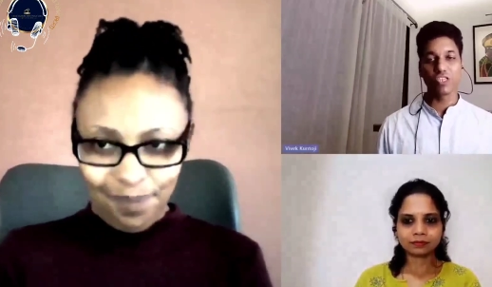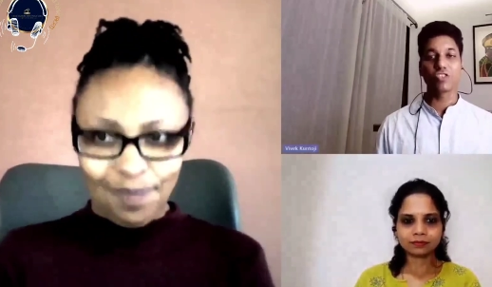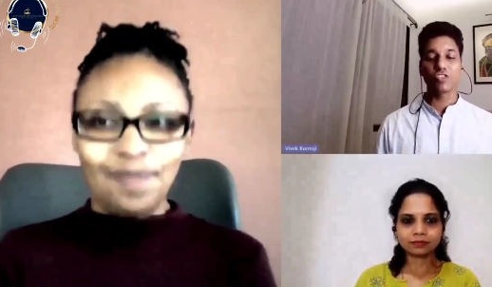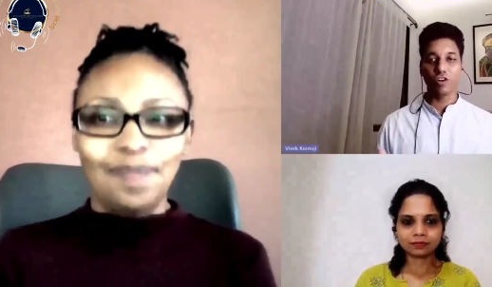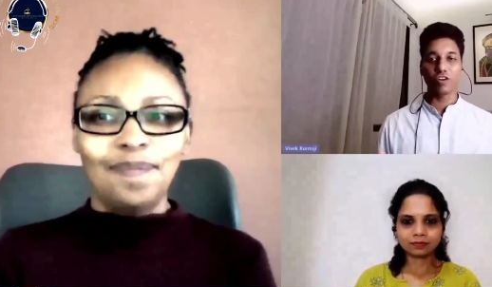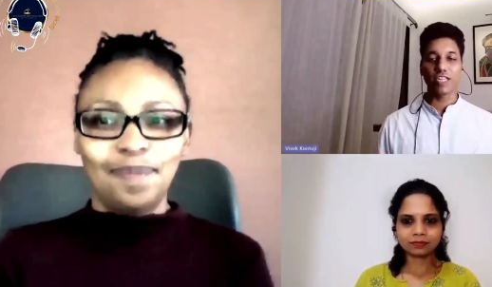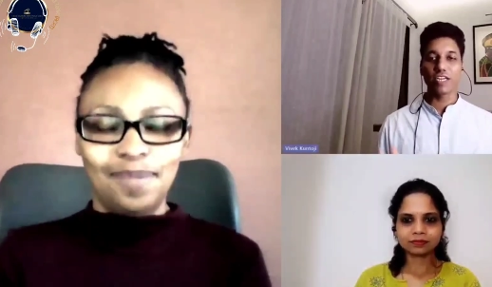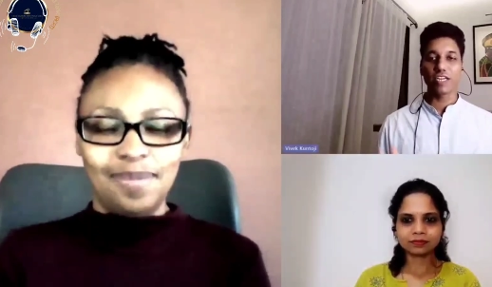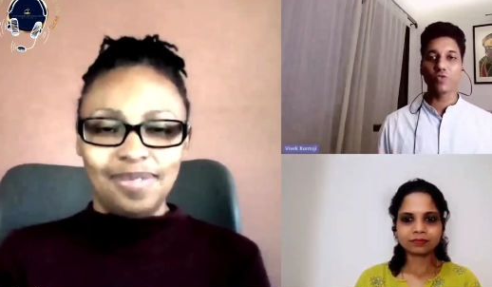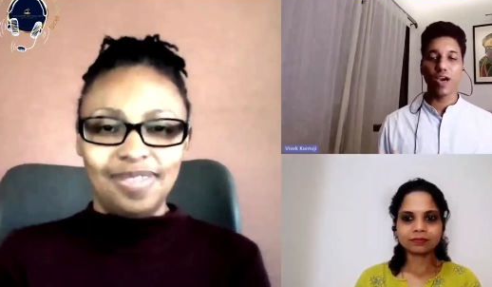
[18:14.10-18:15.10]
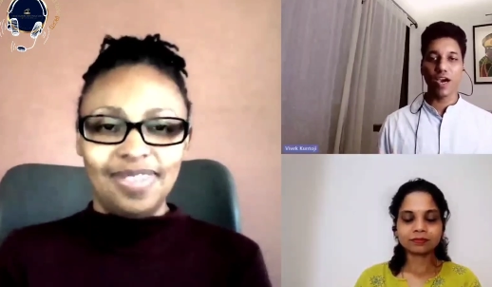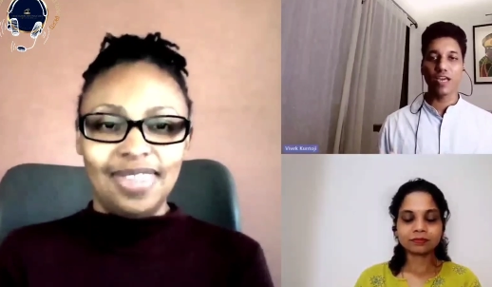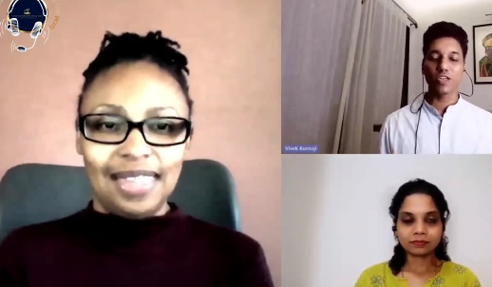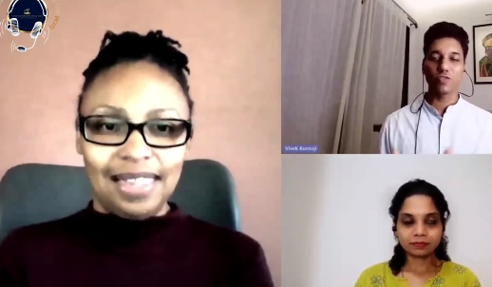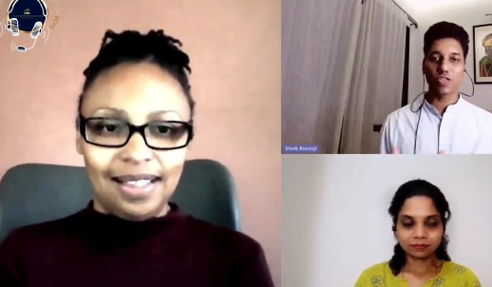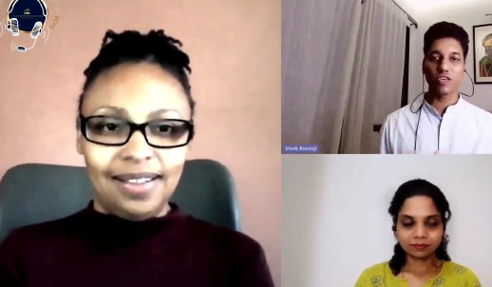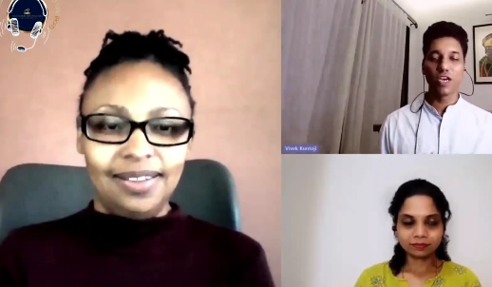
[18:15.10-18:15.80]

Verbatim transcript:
Speaker 1: ensure that you are into